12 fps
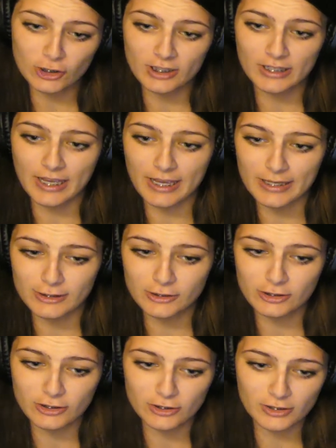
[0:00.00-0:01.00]

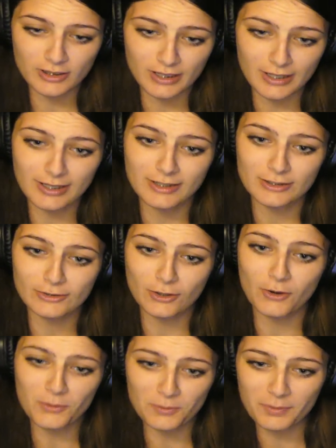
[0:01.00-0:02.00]
gauge thing
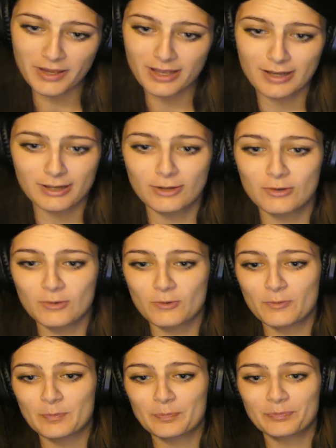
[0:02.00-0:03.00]
so big?
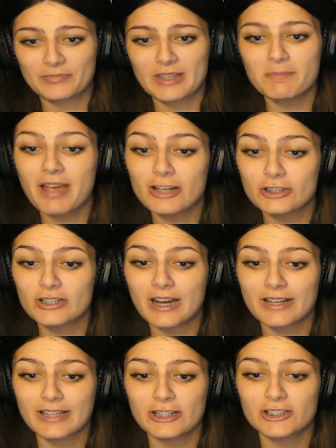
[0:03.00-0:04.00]
Imagine
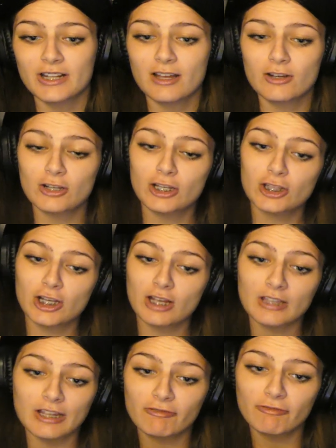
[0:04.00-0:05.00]
taking that shit out and look how
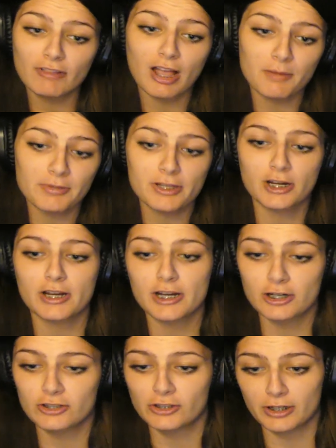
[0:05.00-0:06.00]
like floppy your
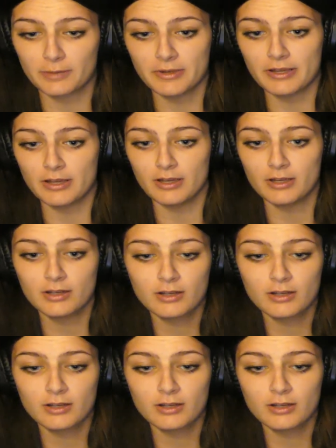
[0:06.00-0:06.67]
ear is gonna be.